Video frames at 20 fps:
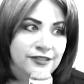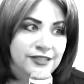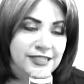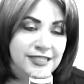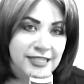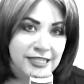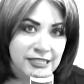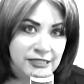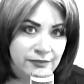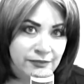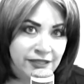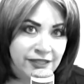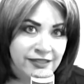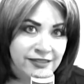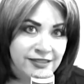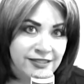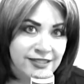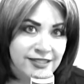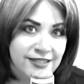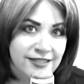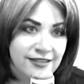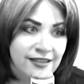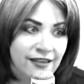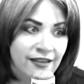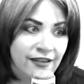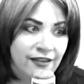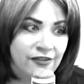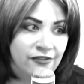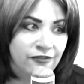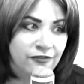6 months
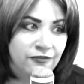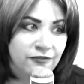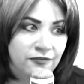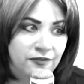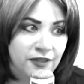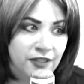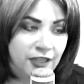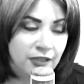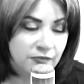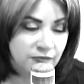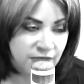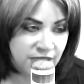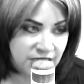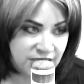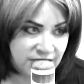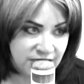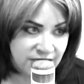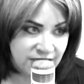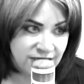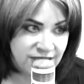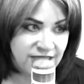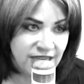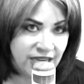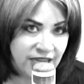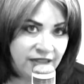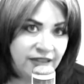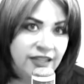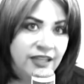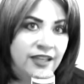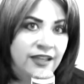of committed
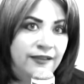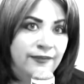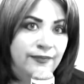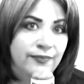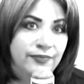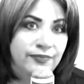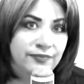daily